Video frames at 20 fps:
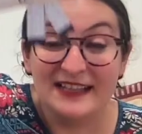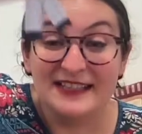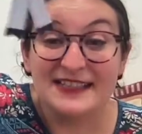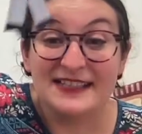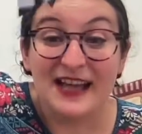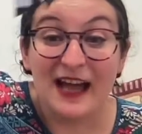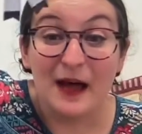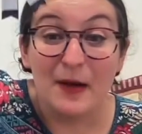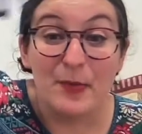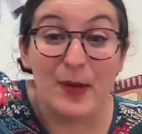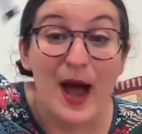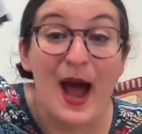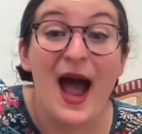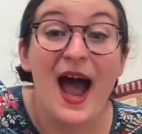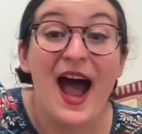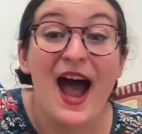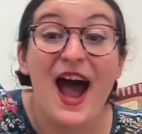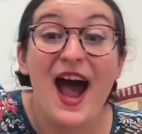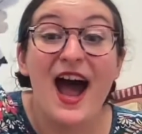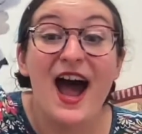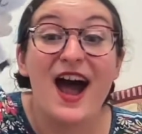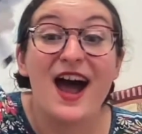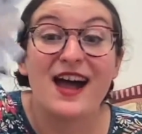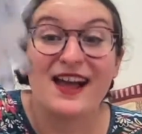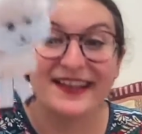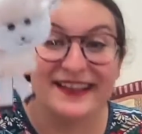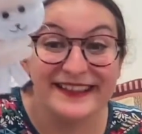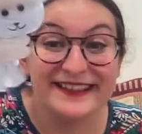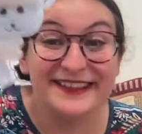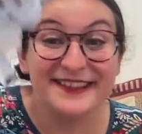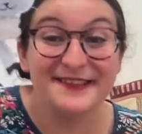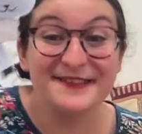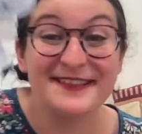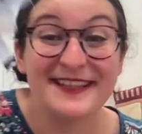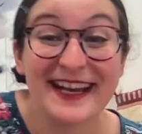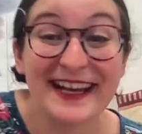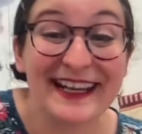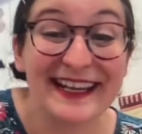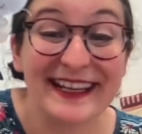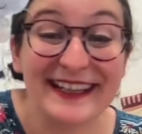ta-ba! You
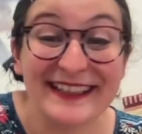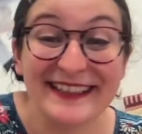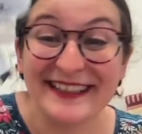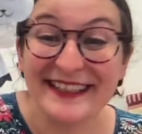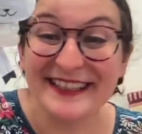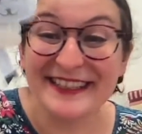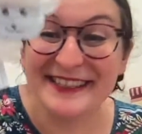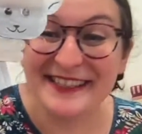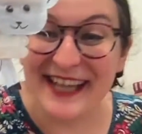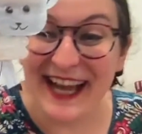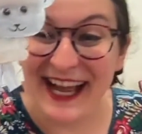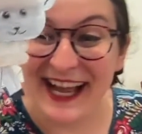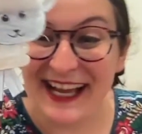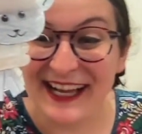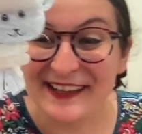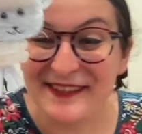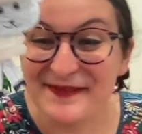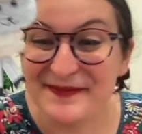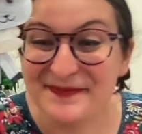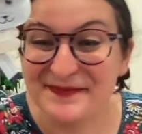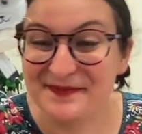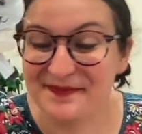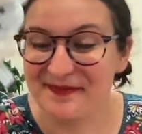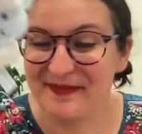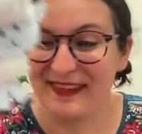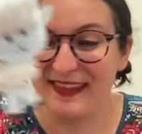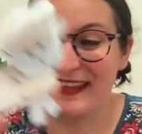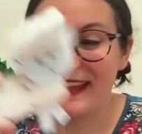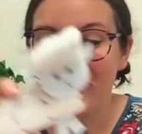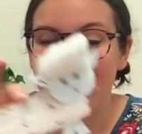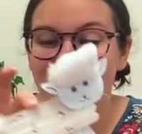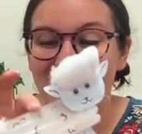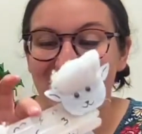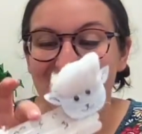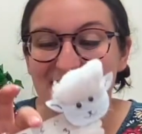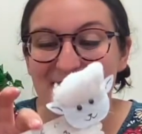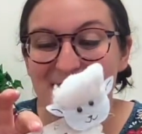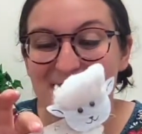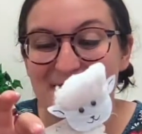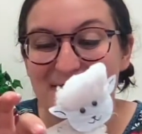did it! Good job! All
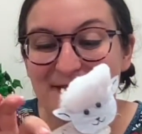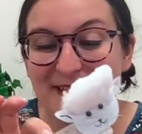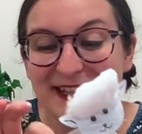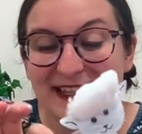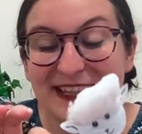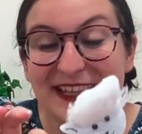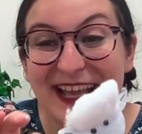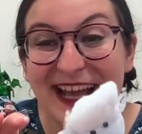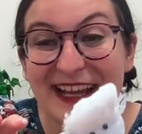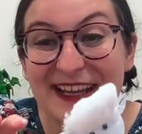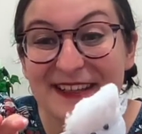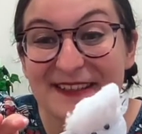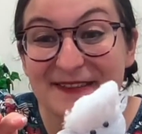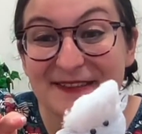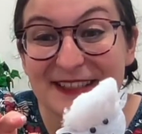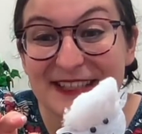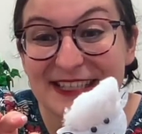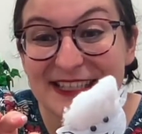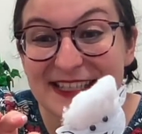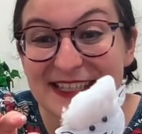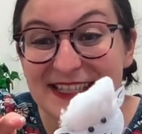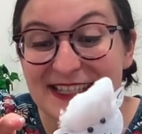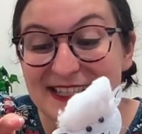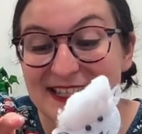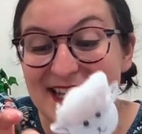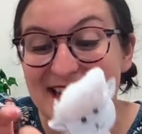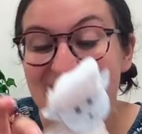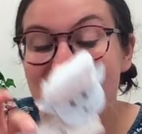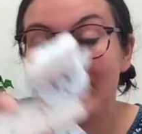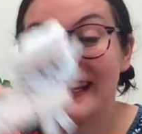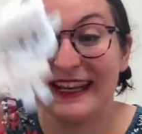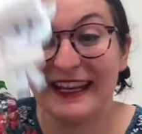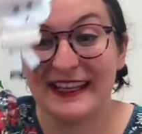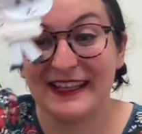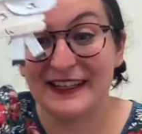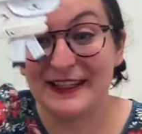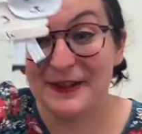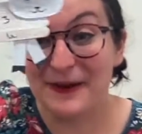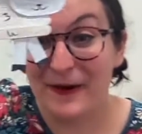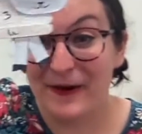right, we would love to see
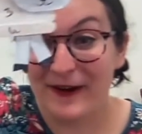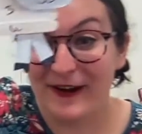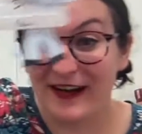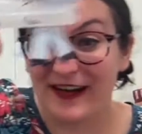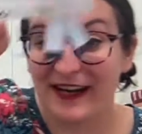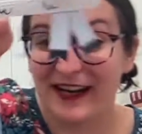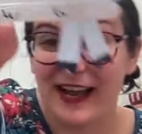your